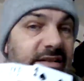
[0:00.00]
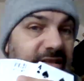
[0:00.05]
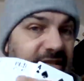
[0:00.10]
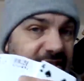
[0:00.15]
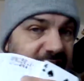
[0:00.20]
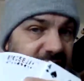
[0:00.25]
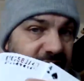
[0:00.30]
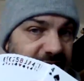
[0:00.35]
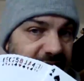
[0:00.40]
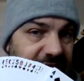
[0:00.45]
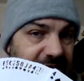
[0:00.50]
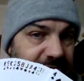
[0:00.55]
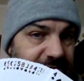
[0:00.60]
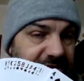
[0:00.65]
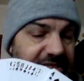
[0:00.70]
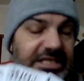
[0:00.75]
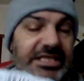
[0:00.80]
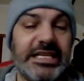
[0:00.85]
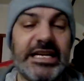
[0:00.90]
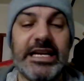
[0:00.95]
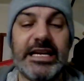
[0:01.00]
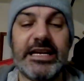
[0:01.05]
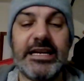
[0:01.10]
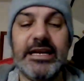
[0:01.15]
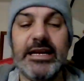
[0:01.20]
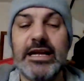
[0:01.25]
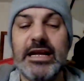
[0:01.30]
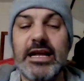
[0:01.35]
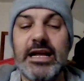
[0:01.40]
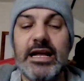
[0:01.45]
size 7 stack,
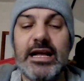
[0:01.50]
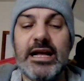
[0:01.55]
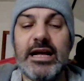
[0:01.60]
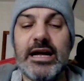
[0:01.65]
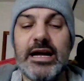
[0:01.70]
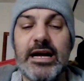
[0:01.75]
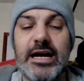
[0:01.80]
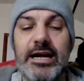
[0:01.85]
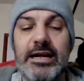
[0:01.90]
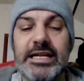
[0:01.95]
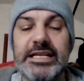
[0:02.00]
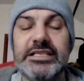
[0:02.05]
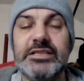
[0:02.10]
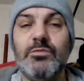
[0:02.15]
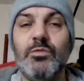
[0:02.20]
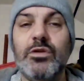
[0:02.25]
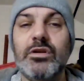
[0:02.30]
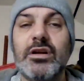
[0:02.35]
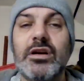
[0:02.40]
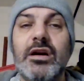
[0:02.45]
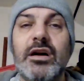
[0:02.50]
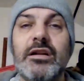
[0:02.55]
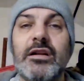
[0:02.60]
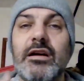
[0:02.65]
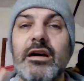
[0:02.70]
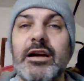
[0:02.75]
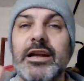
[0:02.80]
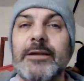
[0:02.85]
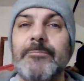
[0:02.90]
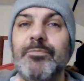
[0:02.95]
it's the one card that
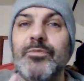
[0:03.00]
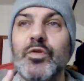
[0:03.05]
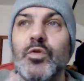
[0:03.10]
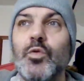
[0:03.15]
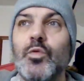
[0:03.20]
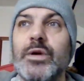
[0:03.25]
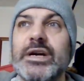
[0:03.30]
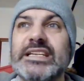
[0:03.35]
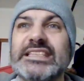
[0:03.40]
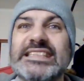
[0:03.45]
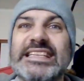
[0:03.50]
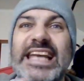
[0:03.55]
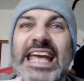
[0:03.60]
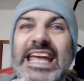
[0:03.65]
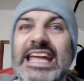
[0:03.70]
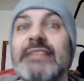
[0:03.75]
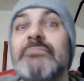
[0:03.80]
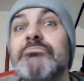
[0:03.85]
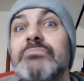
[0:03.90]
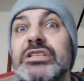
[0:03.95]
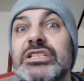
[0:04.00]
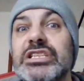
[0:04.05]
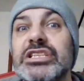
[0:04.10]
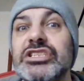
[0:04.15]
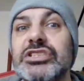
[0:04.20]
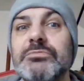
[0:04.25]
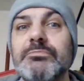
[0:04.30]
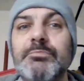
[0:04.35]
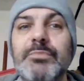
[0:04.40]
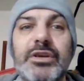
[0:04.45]
I can always get in
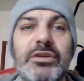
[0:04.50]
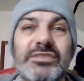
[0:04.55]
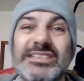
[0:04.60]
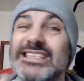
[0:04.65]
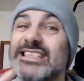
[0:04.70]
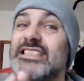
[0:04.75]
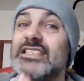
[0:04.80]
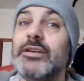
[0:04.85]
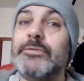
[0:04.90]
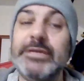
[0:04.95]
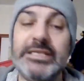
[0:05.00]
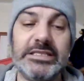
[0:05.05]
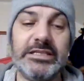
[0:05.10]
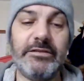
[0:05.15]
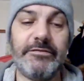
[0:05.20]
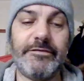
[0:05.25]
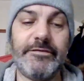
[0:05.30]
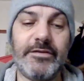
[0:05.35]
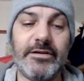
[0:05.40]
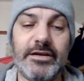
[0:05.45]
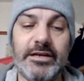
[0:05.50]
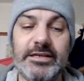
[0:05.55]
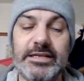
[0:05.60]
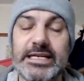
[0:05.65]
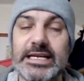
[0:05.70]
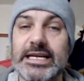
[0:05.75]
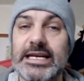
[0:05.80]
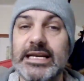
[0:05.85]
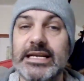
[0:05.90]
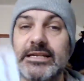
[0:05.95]
position because it's so easy to find
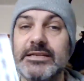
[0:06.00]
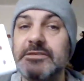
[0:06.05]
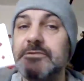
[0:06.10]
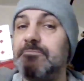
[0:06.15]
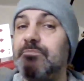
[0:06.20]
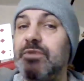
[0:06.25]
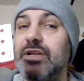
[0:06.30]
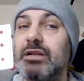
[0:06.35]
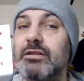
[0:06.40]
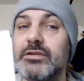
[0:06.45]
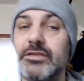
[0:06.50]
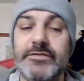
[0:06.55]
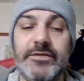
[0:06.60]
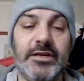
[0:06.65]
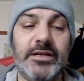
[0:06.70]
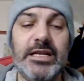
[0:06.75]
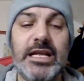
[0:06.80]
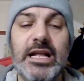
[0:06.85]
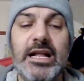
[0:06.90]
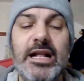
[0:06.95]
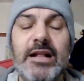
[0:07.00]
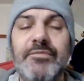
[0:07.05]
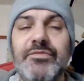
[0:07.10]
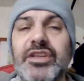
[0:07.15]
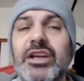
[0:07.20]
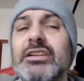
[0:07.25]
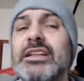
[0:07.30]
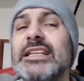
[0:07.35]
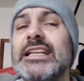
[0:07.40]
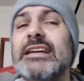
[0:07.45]
and it looks fine. The
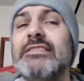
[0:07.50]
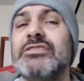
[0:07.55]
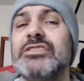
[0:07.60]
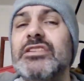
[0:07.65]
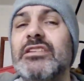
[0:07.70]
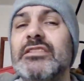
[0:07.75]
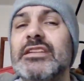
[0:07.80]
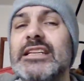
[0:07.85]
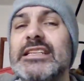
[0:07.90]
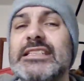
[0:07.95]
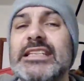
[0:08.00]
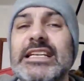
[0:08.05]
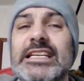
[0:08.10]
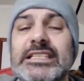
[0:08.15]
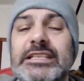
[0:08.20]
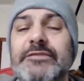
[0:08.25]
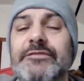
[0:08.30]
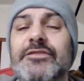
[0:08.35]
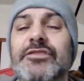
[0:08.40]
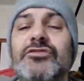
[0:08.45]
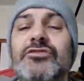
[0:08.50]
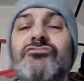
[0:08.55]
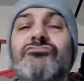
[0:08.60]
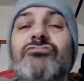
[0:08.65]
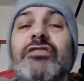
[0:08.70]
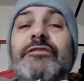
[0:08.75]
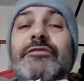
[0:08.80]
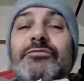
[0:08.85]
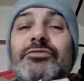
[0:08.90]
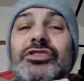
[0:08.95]
only downside is if you do
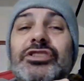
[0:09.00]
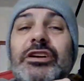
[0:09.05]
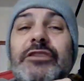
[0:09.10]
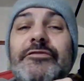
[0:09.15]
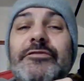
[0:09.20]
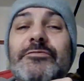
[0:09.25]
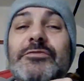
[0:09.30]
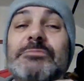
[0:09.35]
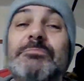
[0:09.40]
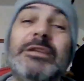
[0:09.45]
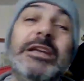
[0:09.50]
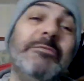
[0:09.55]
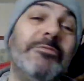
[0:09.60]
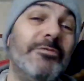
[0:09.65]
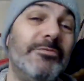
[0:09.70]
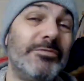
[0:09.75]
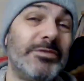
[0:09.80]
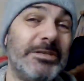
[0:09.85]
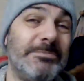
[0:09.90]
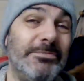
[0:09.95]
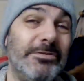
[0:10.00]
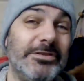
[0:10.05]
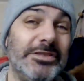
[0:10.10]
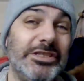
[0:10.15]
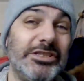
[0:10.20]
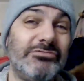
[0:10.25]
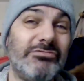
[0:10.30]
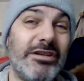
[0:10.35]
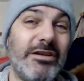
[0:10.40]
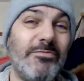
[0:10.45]
riffle shuffles, people will spot it
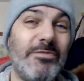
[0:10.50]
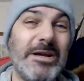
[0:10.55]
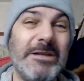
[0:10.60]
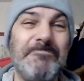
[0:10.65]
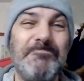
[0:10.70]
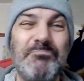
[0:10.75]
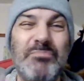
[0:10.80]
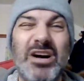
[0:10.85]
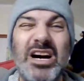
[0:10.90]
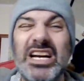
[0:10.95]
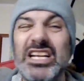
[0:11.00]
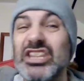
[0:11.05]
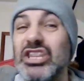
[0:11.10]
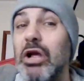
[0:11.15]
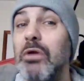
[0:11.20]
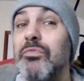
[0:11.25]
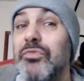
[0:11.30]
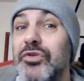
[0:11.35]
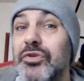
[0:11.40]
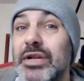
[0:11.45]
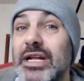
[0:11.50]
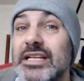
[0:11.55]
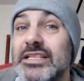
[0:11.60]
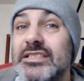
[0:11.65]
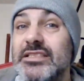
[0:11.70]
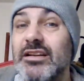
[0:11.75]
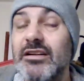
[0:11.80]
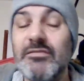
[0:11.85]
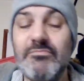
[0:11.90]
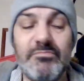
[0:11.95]
straight away. But I don't do that
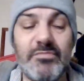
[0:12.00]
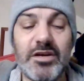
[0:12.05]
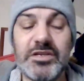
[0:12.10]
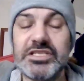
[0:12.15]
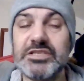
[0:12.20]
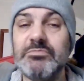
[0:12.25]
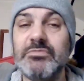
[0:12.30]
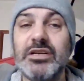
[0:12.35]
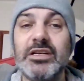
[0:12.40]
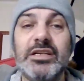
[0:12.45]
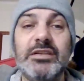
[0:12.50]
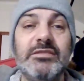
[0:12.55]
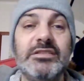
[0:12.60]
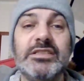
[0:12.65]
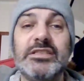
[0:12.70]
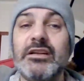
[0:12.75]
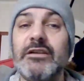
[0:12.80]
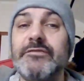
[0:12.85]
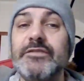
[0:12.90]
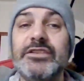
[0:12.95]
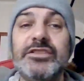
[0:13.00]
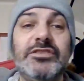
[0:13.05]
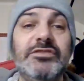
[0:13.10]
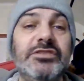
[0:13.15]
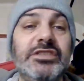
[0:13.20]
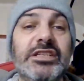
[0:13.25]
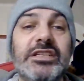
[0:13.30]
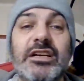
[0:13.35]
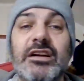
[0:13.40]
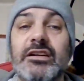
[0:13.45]
style. Most of my stuff is
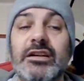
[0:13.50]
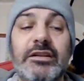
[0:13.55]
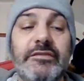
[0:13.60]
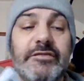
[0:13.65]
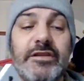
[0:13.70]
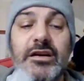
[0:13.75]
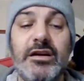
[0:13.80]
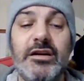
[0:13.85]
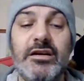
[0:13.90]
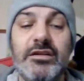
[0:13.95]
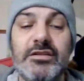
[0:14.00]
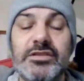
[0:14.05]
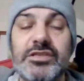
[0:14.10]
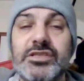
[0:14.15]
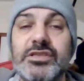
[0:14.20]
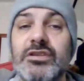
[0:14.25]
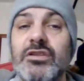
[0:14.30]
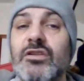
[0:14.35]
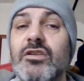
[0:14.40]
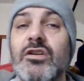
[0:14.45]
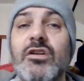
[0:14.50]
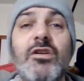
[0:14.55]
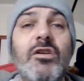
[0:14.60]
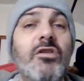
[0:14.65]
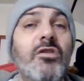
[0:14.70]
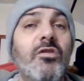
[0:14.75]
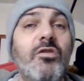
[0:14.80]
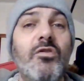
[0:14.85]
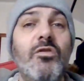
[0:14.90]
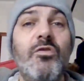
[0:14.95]
usually cutting of cards
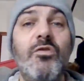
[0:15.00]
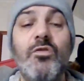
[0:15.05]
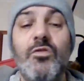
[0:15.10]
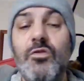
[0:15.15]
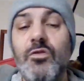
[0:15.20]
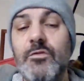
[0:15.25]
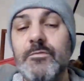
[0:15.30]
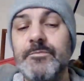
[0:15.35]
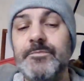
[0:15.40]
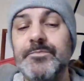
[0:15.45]
or